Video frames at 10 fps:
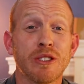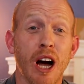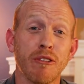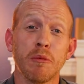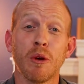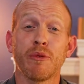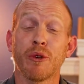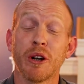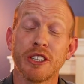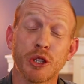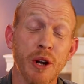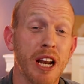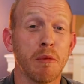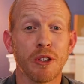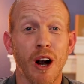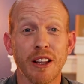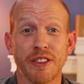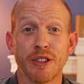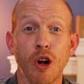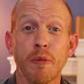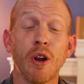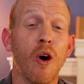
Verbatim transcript: solvable for a trainable dog like the Doberman.